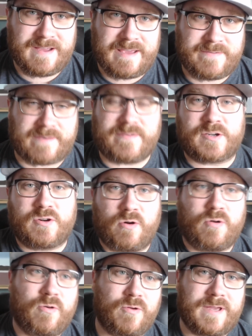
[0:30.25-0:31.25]
If you have a
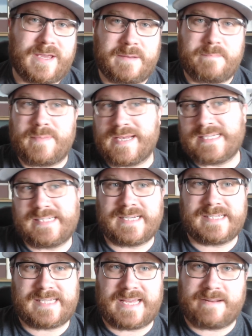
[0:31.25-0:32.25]
goal in
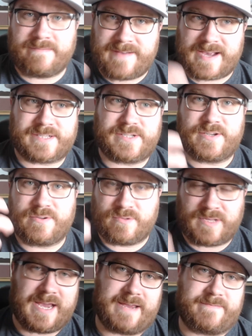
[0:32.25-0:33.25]
business, it affects your
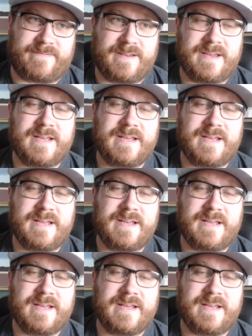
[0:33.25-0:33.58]
life.